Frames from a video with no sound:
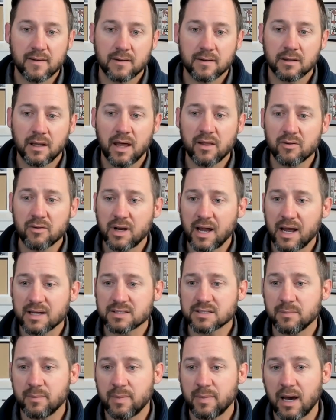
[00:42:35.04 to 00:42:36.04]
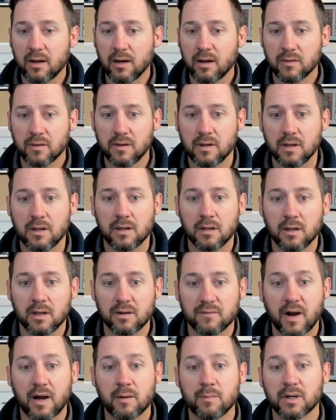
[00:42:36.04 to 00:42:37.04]
and Heather asked about
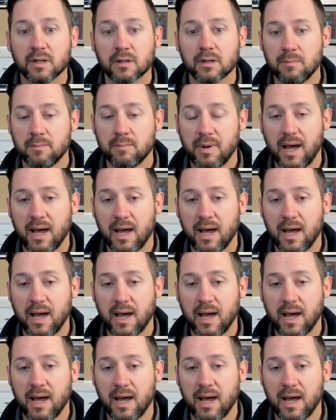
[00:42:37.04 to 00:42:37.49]
the environmental